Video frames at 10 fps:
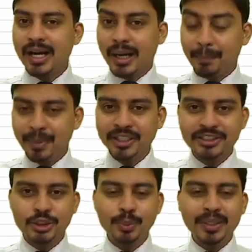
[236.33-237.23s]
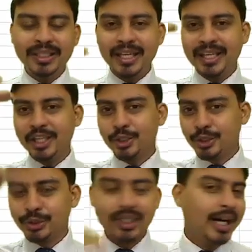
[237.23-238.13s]
appears to be taking you
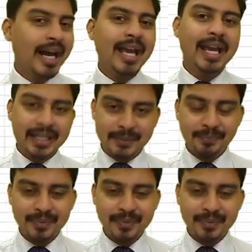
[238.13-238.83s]
to the header.